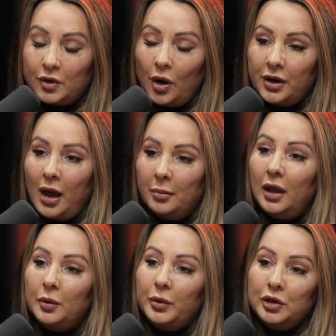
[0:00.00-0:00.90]
gone up.
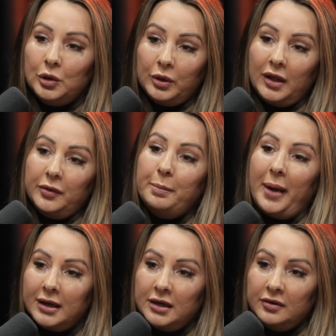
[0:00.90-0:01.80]
Like when you look at the
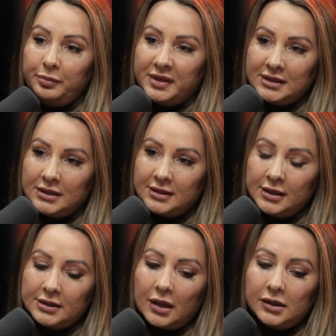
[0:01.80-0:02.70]
back end of
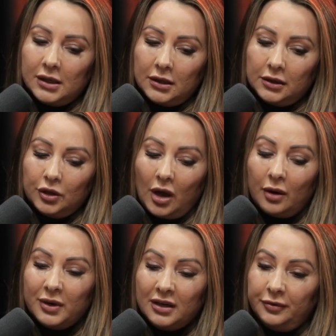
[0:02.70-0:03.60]
businesses, I think, I
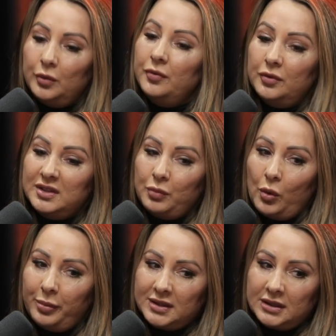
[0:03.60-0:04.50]
really feel for small
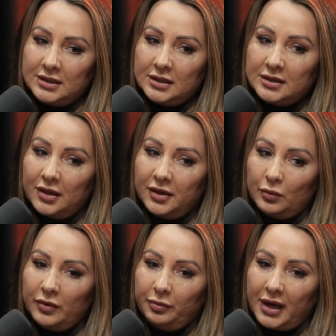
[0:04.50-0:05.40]
businesses. I think
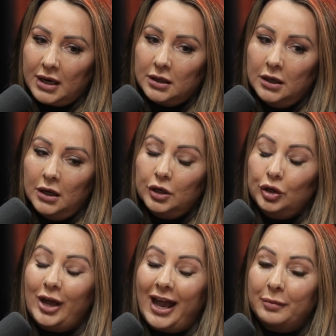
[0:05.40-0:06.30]
we've been,
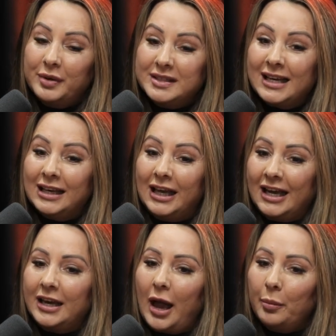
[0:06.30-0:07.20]
and particularly
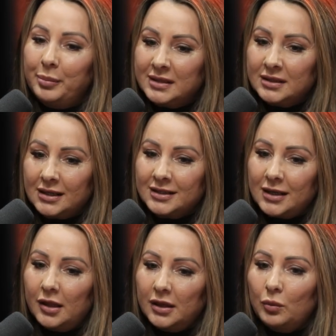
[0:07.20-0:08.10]
in our business,
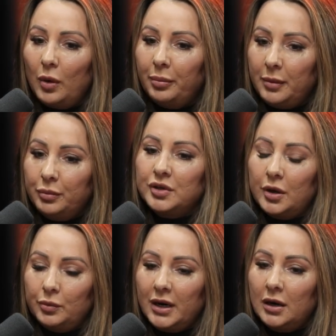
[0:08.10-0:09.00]
I think what people
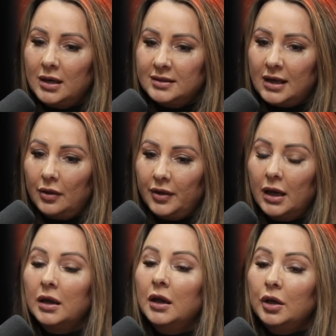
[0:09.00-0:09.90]
don't realize out
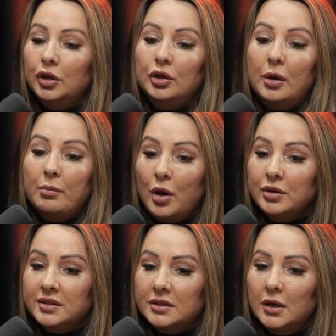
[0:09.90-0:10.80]
there,
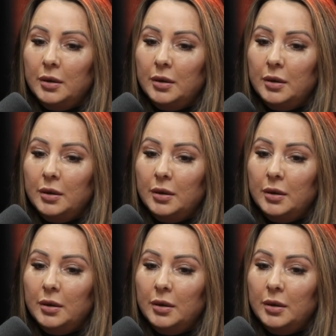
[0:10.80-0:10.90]
most